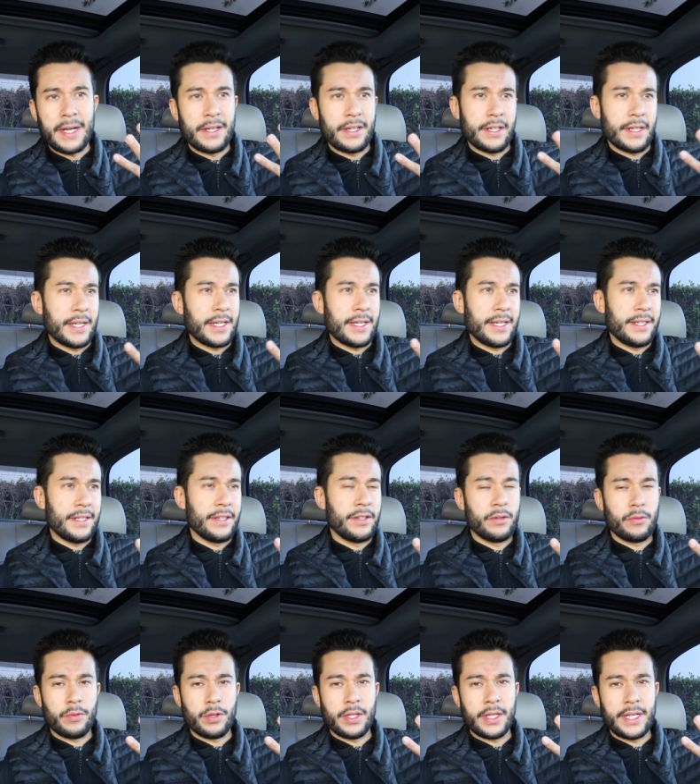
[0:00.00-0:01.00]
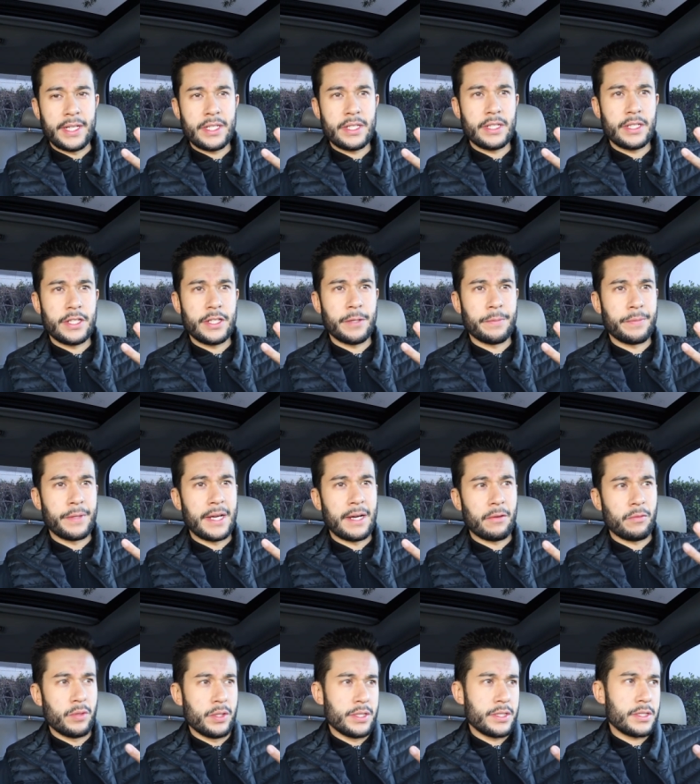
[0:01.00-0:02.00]
I, I ended a relationship
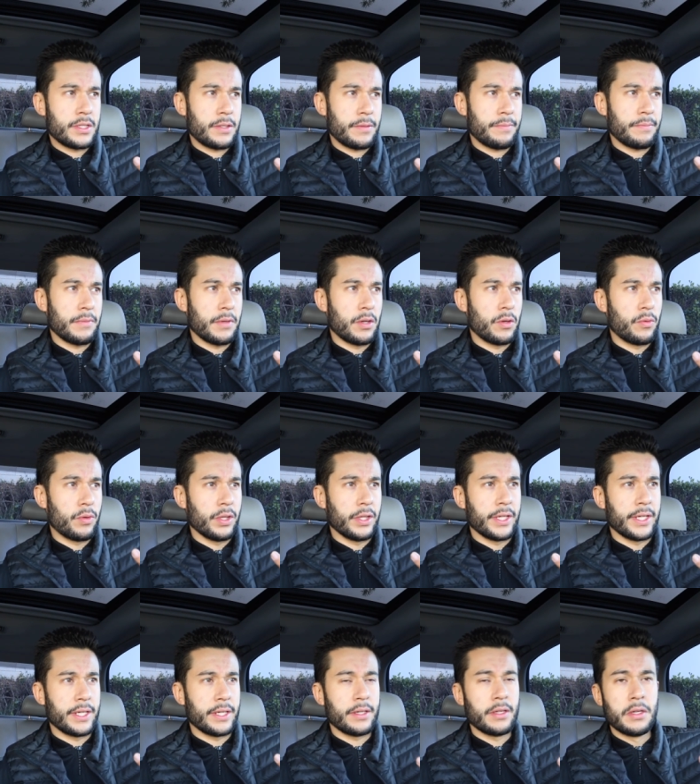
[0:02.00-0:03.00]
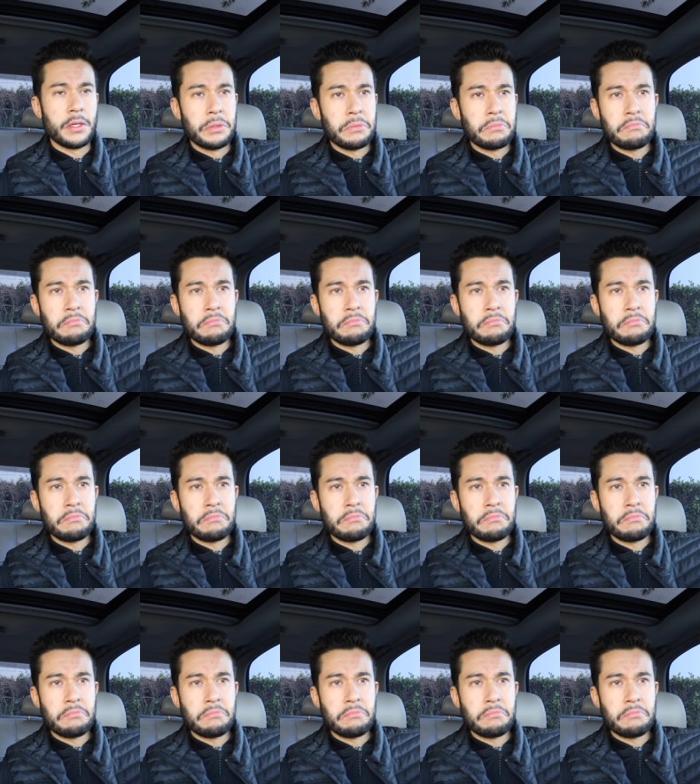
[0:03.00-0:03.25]
that was a really